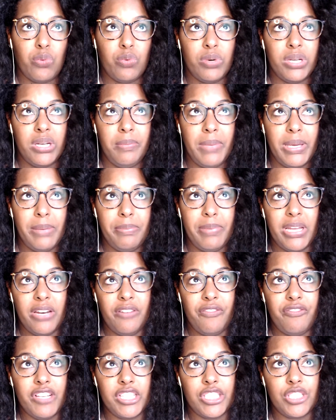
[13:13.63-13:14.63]
be
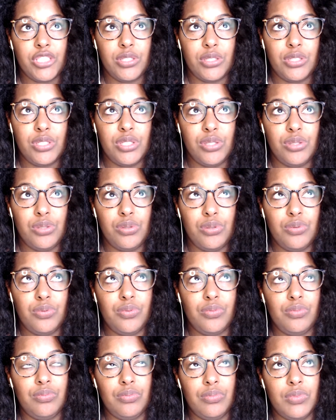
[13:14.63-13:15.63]
beneficial to
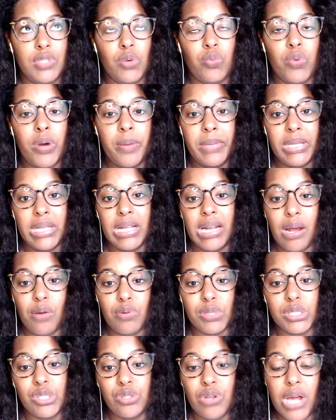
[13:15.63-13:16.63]
the woman that I
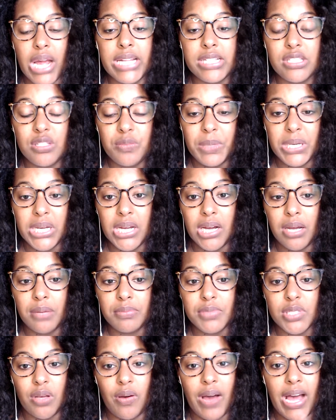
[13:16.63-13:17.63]
was trying to become.
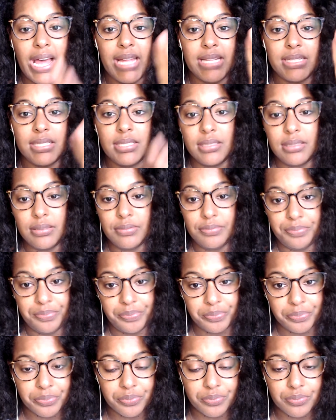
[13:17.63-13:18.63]
So I had to
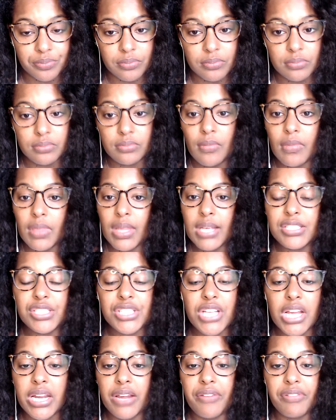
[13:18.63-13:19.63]

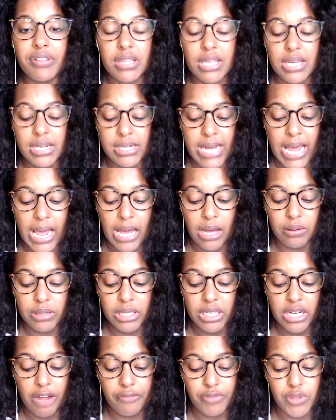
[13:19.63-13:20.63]
shut everything down,
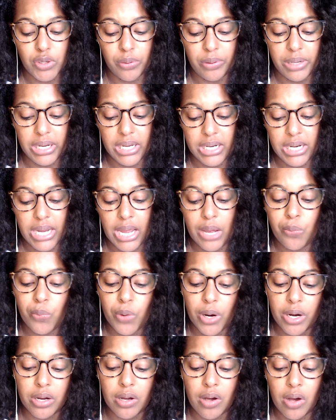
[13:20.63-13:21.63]
get off the grid, and
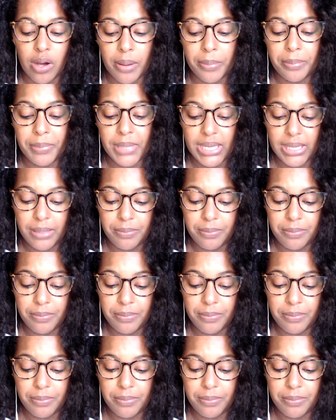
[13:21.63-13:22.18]
work on me.